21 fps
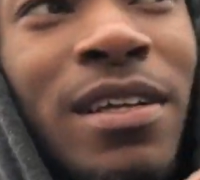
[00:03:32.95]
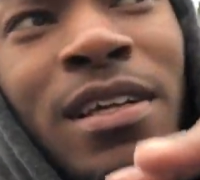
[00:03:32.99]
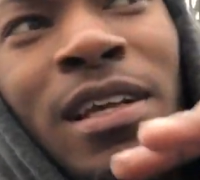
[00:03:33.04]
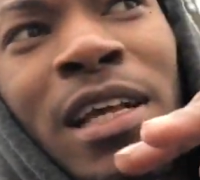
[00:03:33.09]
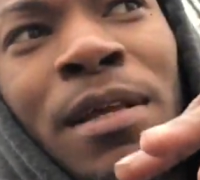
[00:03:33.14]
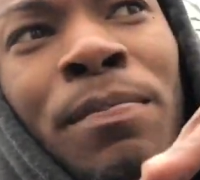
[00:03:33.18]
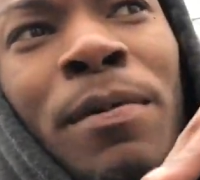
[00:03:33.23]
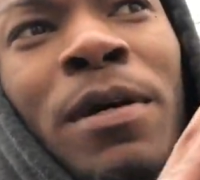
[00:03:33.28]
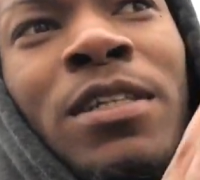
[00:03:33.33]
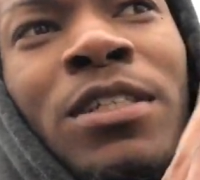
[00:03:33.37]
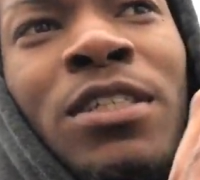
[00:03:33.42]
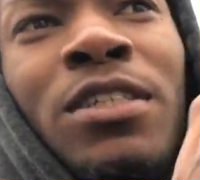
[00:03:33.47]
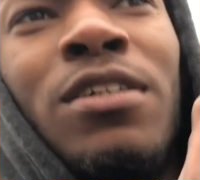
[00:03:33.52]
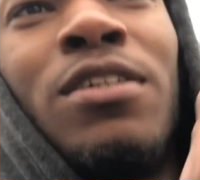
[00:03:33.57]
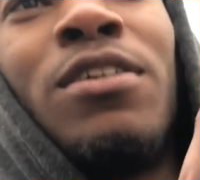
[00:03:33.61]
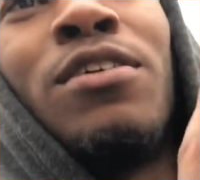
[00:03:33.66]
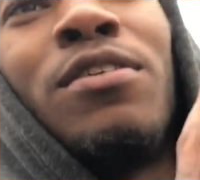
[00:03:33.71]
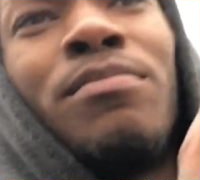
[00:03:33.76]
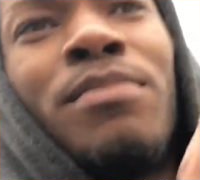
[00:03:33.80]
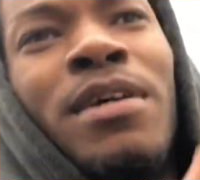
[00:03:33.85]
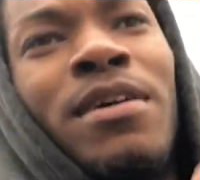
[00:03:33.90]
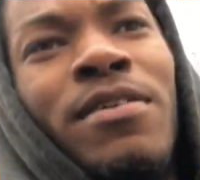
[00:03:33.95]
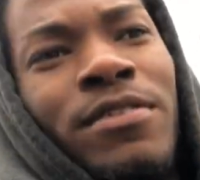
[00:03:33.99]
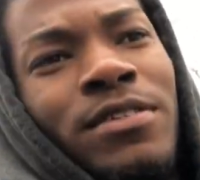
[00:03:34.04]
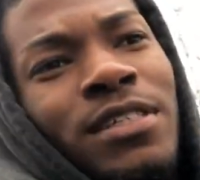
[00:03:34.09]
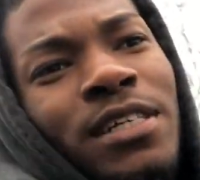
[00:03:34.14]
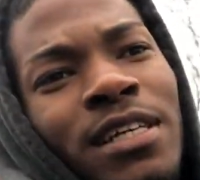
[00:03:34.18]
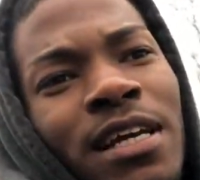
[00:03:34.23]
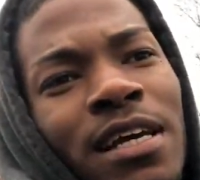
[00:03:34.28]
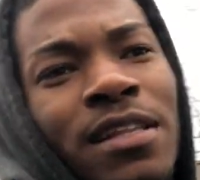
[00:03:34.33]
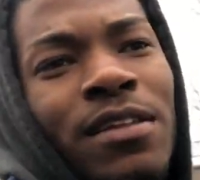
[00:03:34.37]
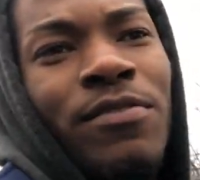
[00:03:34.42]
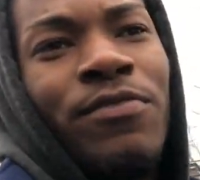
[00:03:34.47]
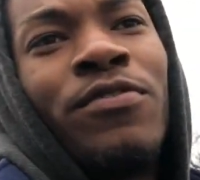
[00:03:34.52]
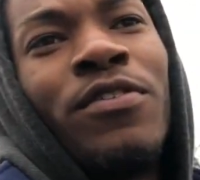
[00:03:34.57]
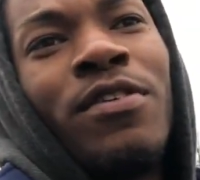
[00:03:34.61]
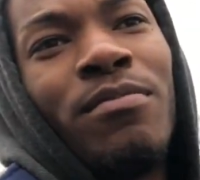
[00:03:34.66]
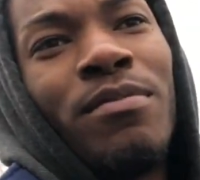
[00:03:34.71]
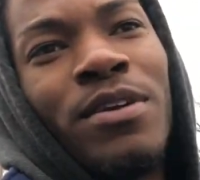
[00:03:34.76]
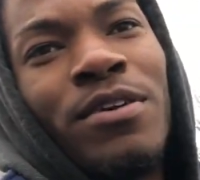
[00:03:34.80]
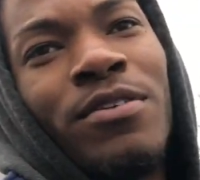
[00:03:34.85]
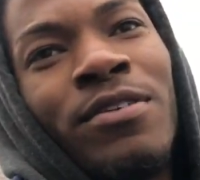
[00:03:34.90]
suspension a little bit to get the
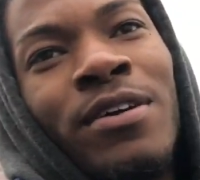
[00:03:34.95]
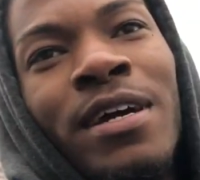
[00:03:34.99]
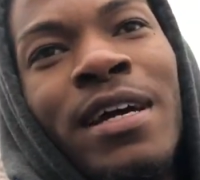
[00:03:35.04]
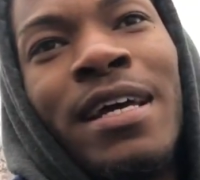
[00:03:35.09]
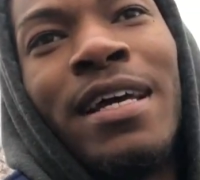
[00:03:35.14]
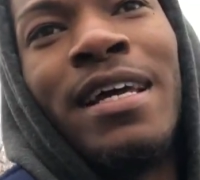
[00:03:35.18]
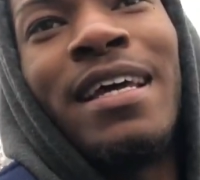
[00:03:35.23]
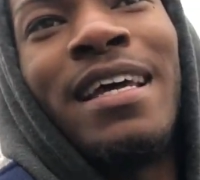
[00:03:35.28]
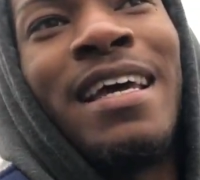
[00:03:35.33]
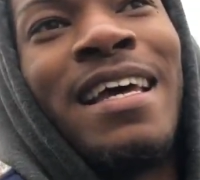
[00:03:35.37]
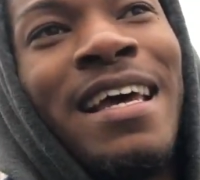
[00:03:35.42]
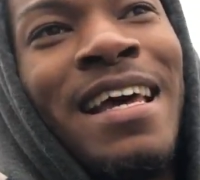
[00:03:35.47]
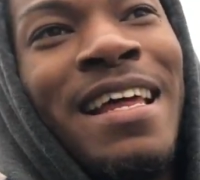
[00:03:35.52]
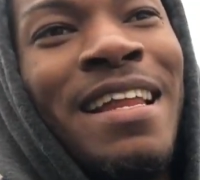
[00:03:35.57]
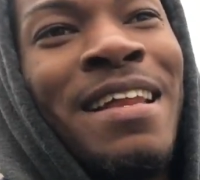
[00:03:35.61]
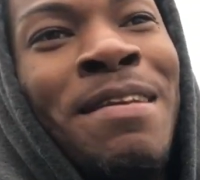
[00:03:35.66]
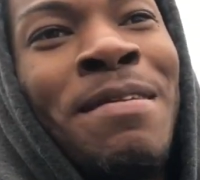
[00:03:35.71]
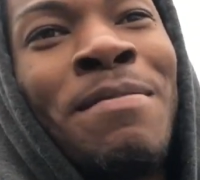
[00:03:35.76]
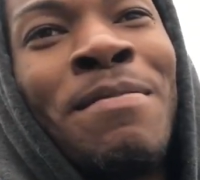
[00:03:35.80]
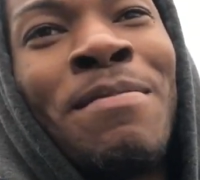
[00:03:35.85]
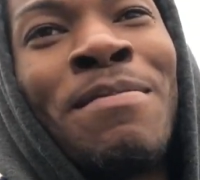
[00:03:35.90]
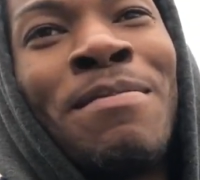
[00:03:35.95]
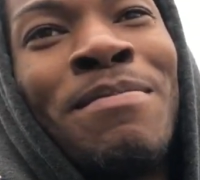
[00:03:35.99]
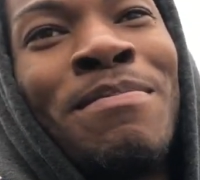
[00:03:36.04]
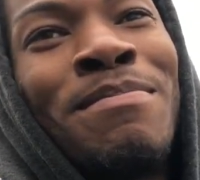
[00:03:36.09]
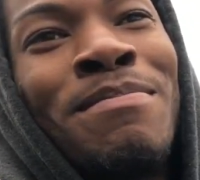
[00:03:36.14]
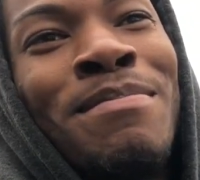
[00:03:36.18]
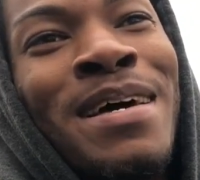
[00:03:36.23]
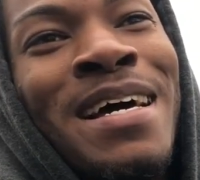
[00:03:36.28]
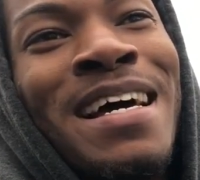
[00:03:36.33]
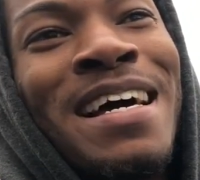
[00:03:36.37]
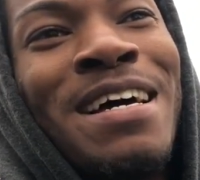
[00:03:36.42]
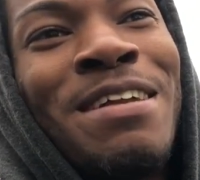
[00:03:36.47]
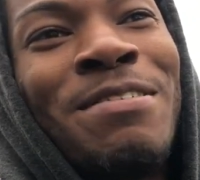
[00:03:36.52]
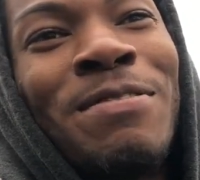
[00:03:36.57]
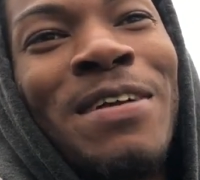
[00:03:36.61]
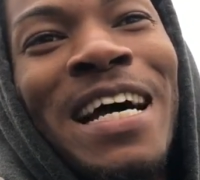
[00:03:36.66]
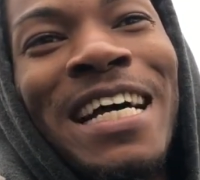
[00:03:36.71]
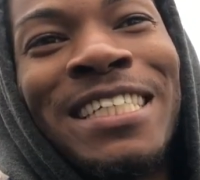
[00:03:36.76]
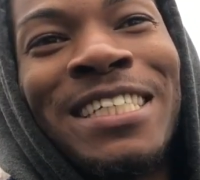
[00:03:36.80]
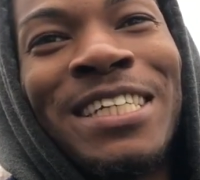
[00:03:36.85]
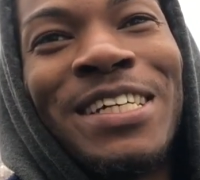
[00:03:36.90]
fitment right, and man,
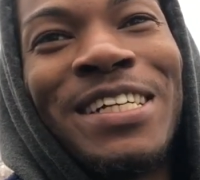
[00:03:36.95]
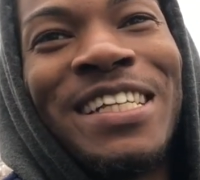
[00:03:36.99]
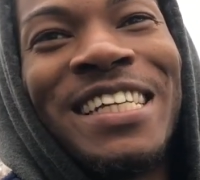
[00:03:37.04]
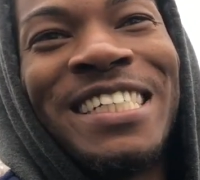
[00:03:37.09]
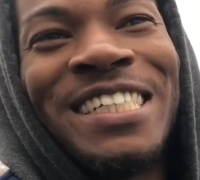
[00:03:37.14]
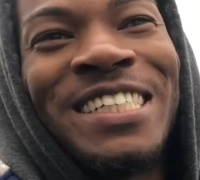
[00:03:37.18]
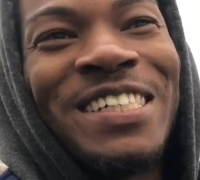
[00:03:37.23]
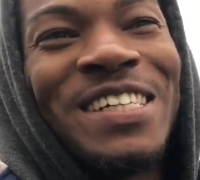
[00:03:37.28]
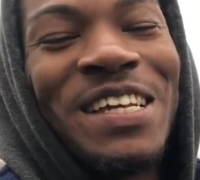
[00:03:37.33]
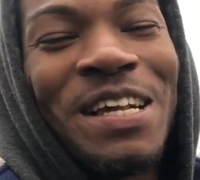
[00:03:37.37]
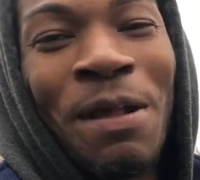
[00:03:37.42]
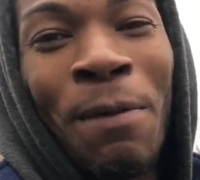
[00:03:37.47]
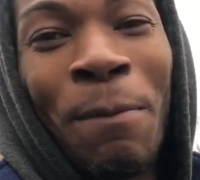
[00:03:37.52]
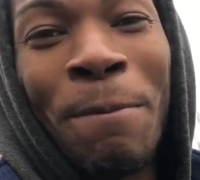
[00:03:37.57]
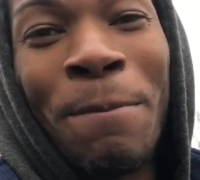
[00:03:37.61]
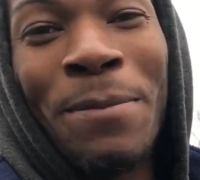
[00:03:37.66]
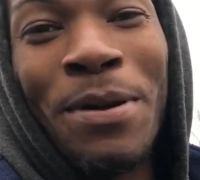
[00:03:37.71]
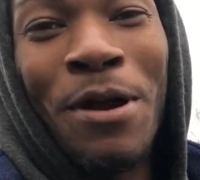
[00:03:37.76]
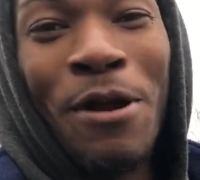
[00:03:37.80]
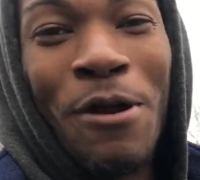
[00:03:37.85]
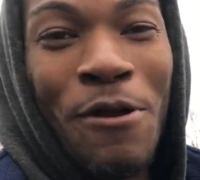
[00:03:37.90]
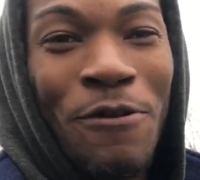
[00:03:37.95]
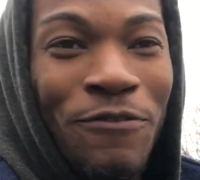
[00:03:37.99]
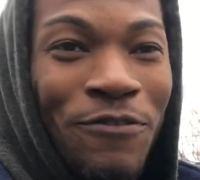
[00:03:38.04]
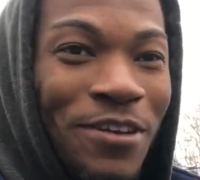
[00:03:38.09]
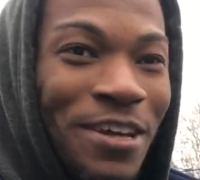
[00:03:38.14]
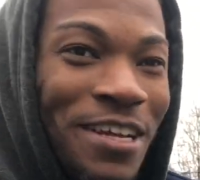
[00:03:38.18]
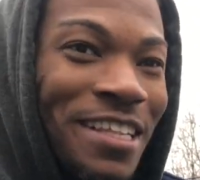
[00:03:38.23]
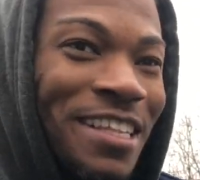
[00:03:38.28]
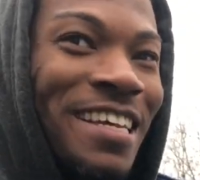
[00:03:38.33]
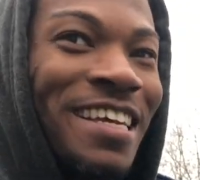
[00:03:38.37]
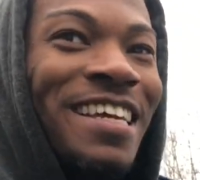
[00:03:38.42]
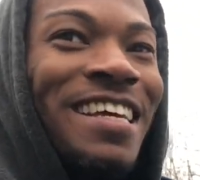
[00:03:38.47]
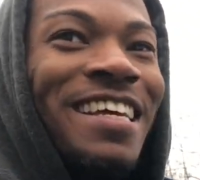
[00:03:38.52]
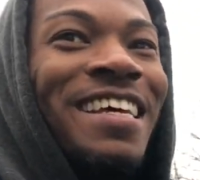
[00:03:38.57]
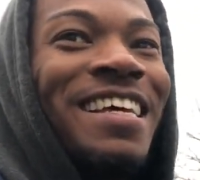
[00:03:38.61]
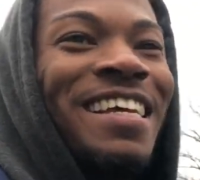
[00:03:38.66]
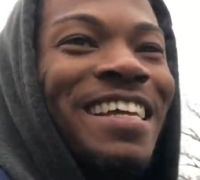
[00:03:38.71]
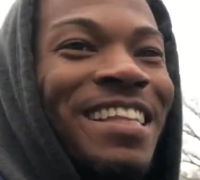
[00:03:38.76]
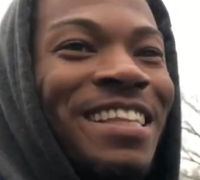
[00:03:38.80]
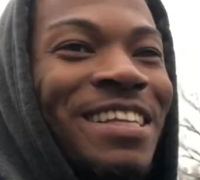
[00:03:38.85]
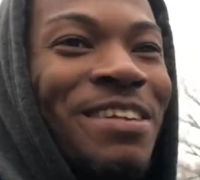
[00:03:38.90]
when I tell you this shit is perfect,
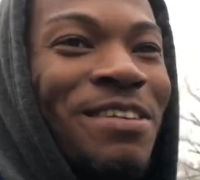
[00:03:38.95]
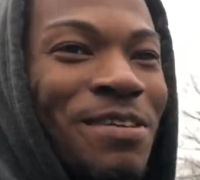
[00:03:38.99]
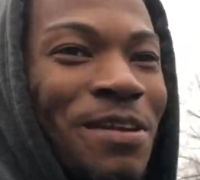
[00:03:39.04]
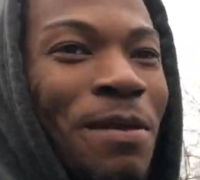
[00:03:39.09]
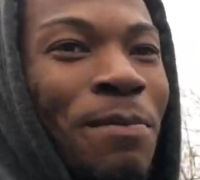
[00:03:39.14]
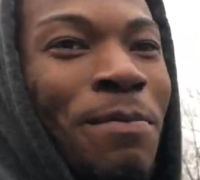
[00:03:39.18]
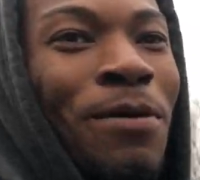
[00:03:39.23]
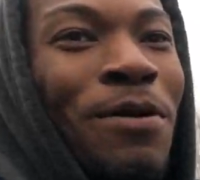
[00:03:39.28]
it's literally